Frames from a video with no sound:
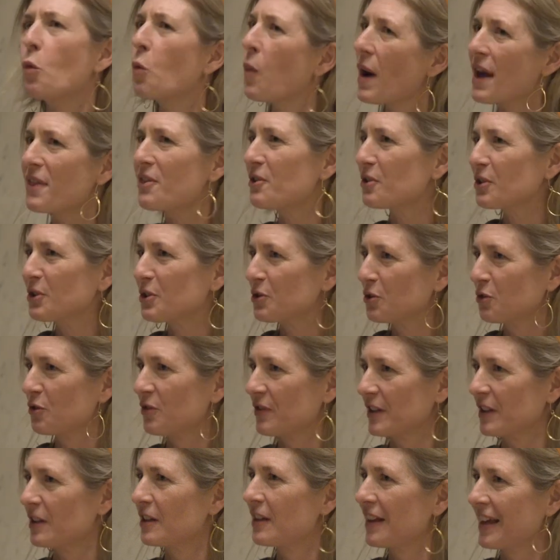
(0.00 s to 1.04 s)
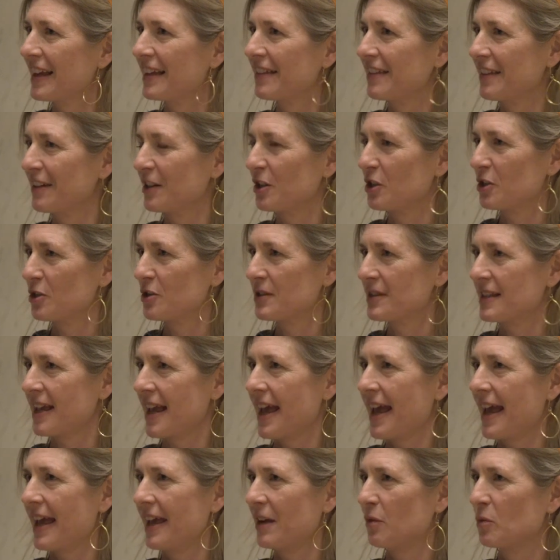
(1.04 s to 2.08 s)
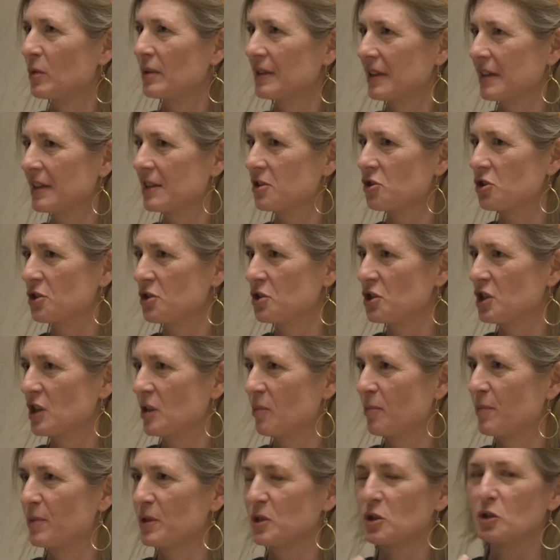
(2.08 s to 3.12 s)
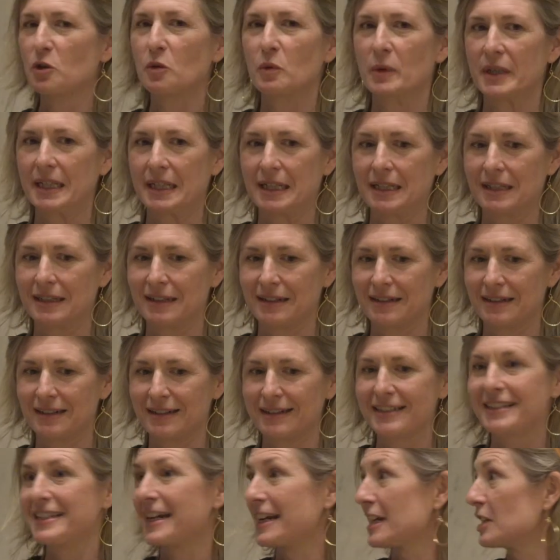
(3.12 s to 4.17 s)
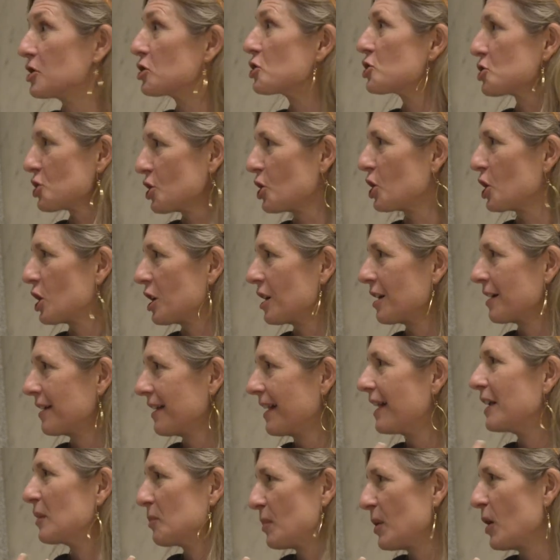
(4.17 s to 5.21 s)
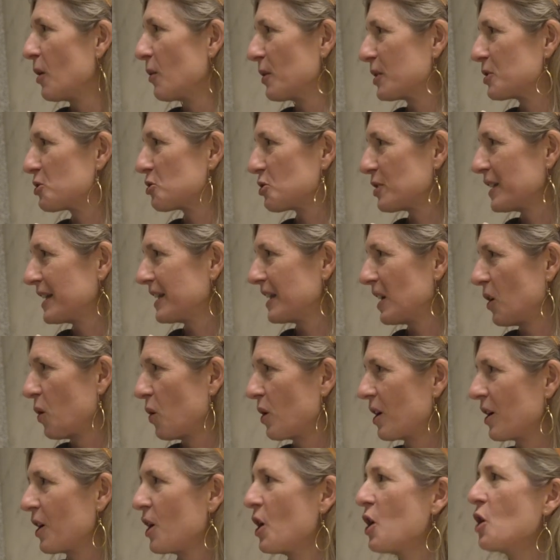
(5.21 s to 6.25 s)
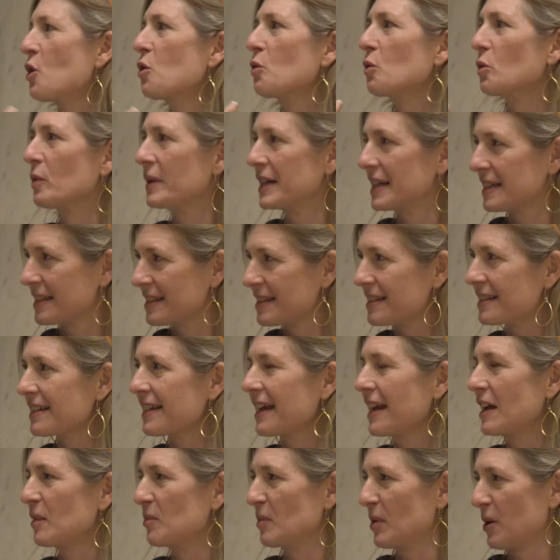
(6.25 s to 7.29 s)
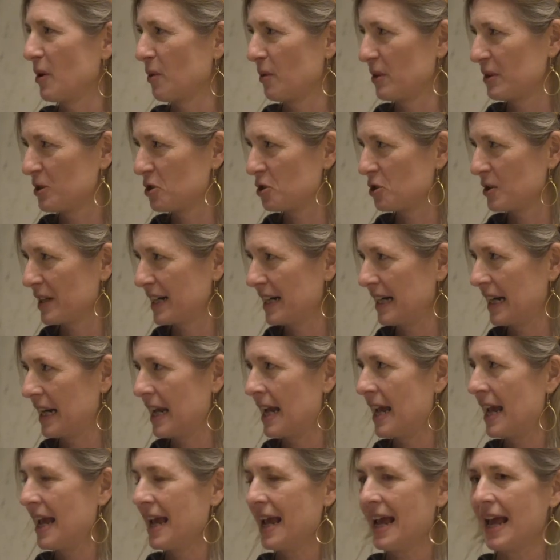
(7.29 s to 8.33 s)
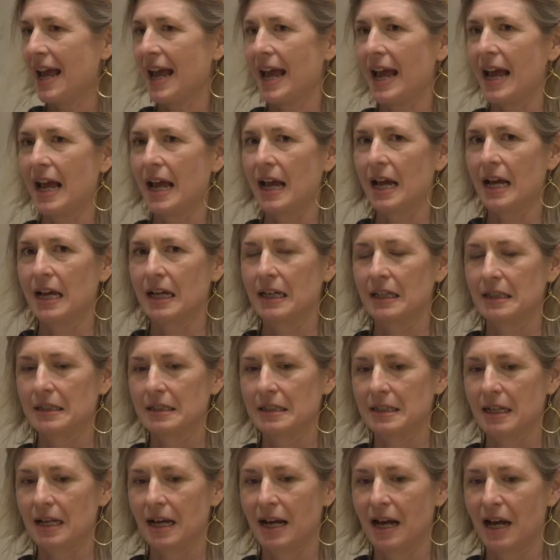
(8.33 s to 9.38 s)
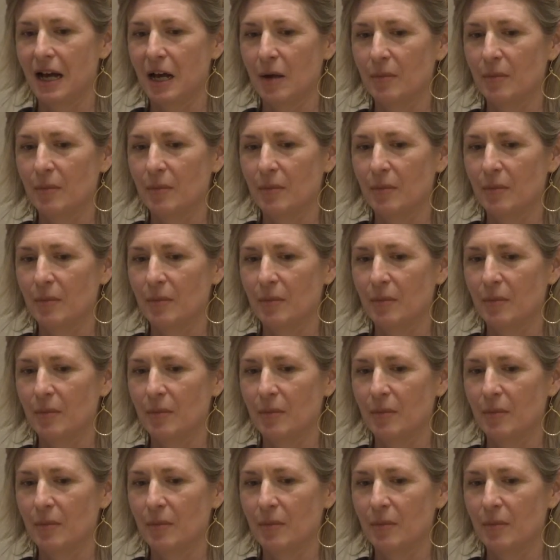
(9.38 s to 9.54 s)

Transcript: whether you feel like there's a relationship between danger and poetry, or risk and poetry. And